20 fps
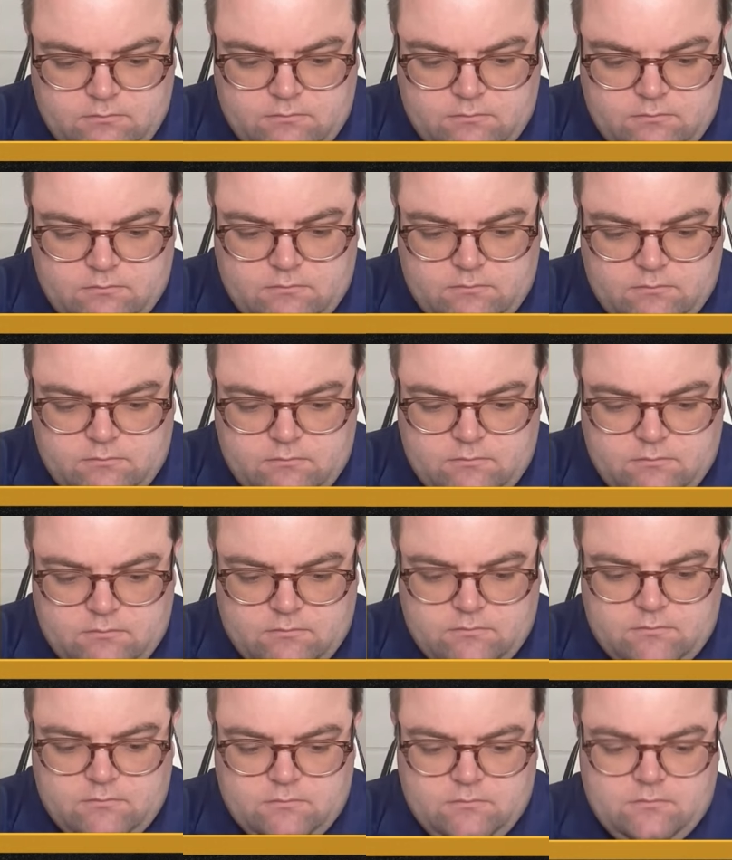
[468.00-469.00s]

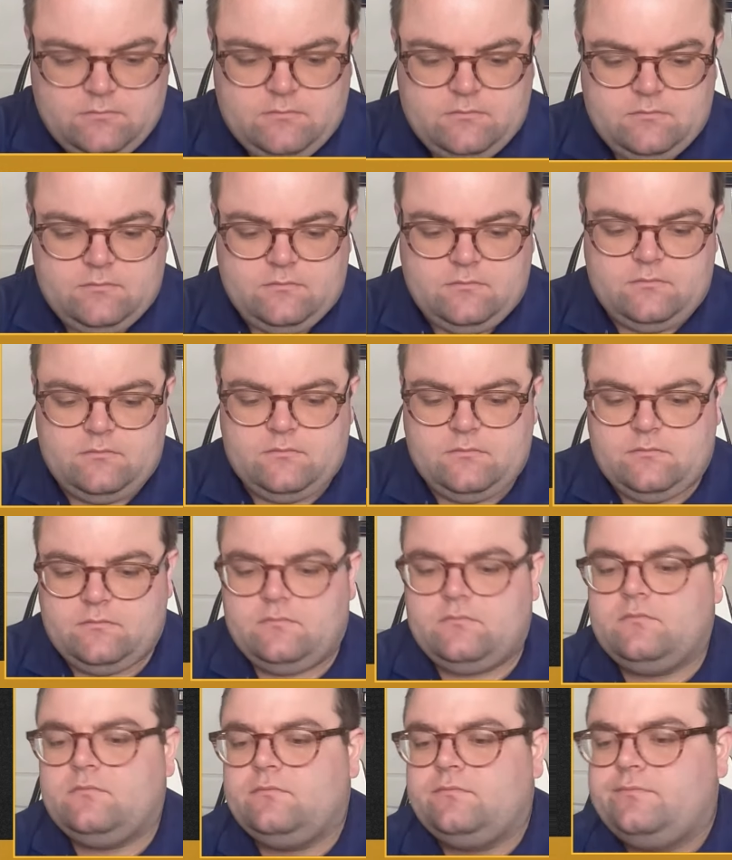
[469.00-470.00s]

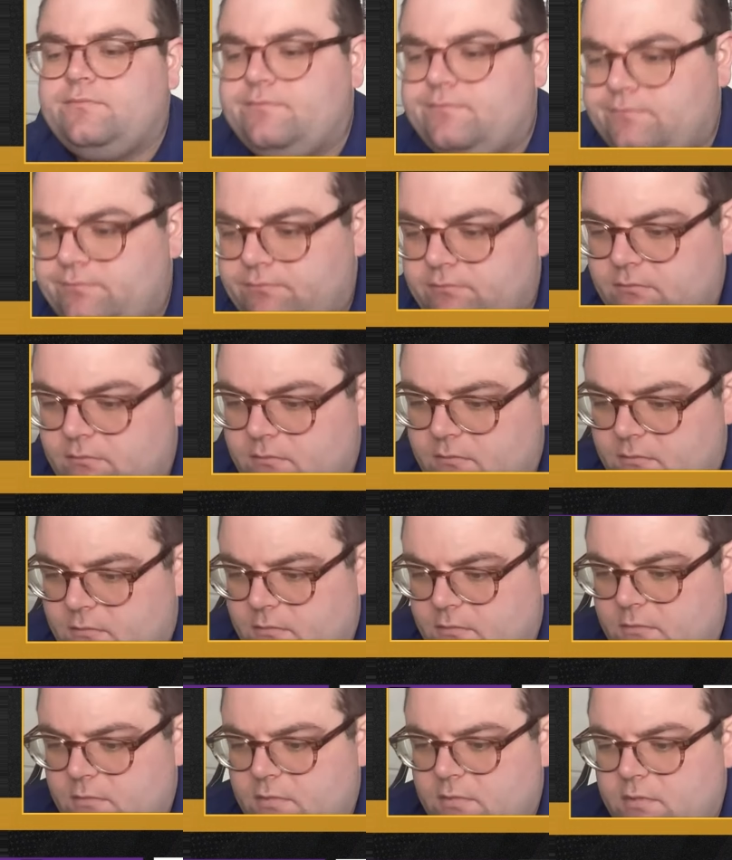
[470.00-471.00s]

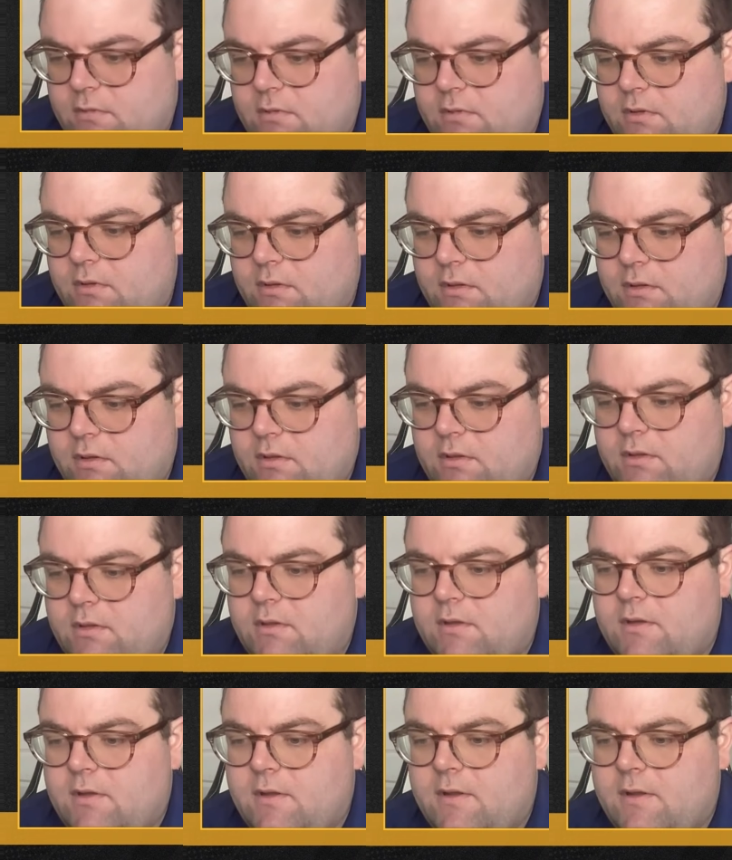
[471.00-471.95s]
(silent)